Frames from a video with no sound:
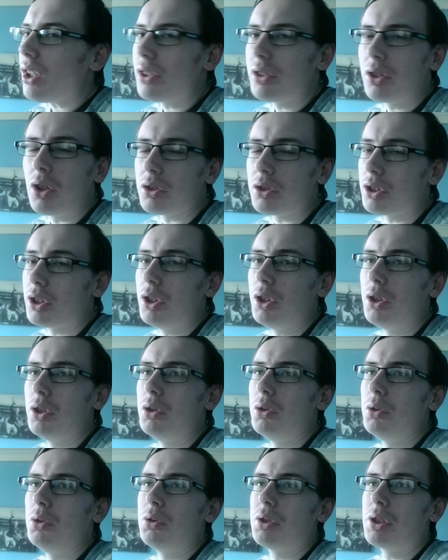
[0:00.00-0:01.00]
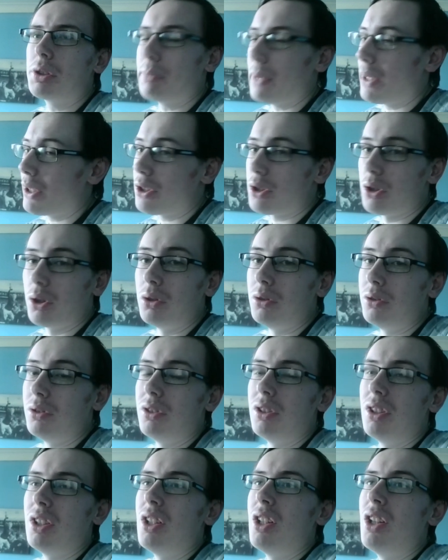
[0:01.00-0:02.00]
Doctor Who special
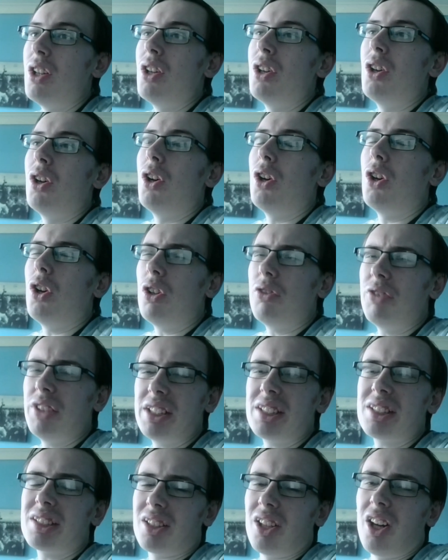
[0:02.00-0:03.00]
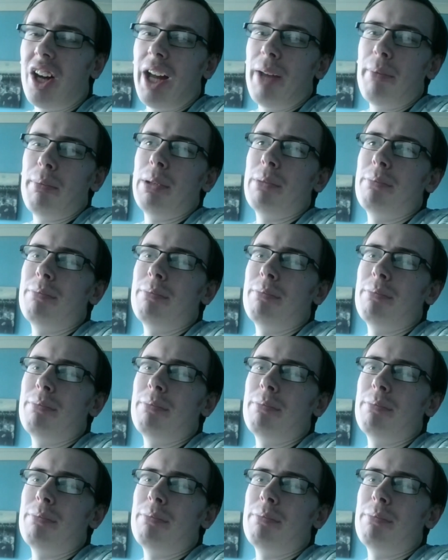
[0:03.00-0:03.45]
of its type,